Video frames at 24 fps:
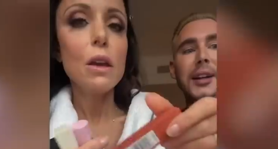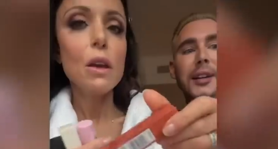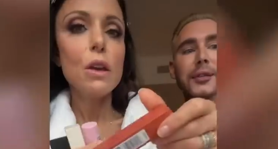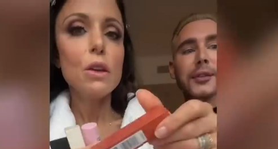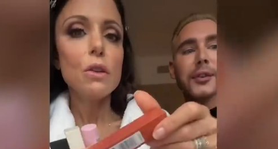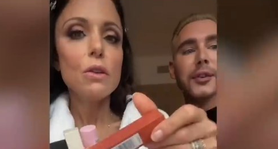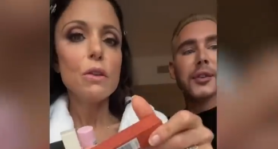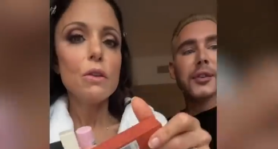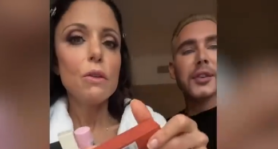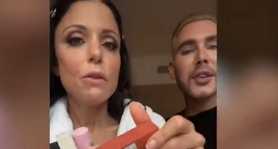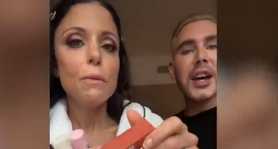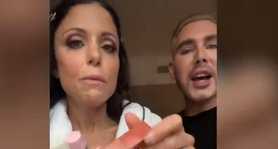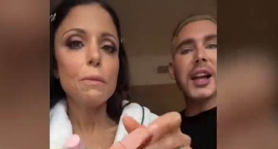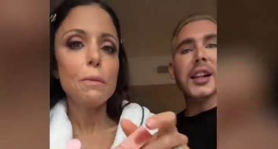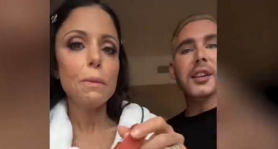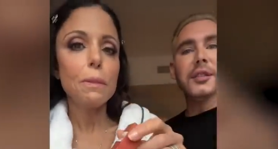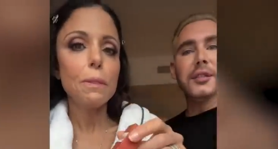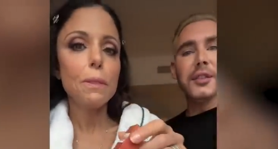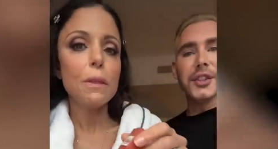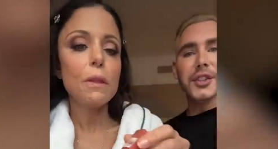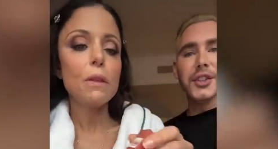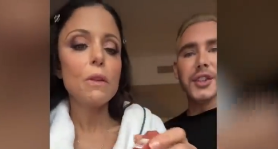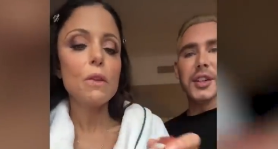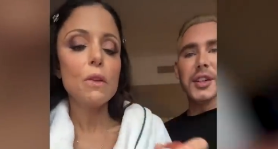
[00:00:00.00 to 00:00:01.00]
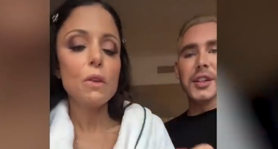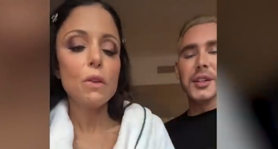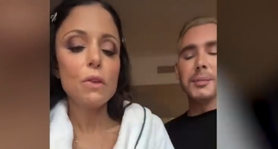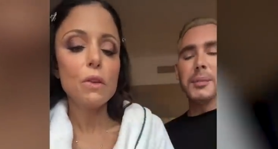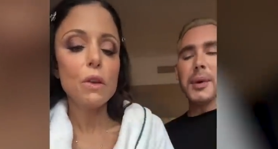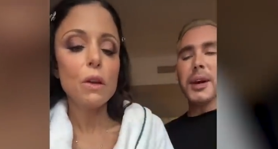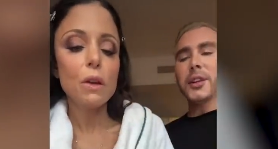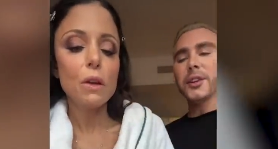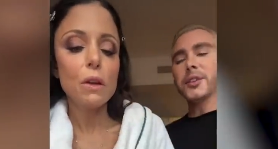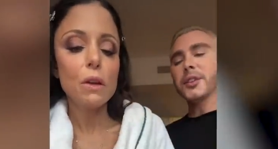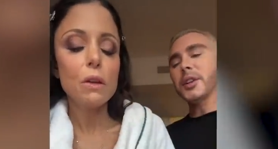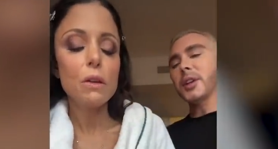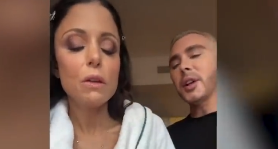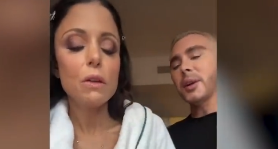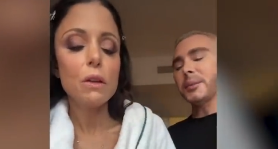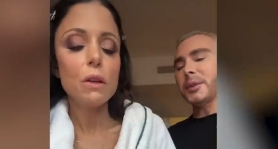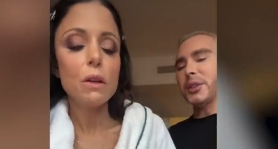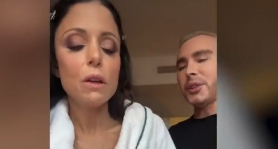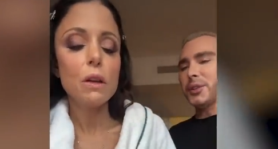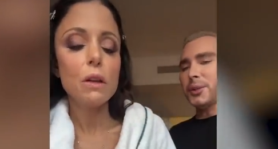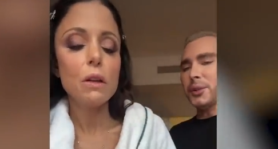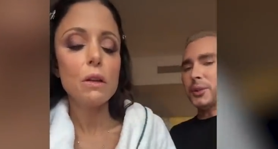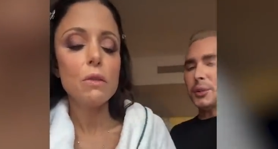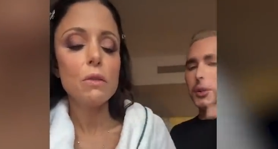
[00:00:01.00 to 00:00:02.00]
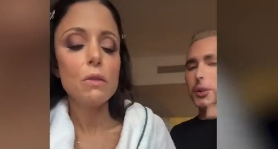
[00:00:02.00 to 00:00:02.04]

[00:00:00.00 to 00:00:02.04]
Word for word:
Speaker 1: for television, it's better to not be too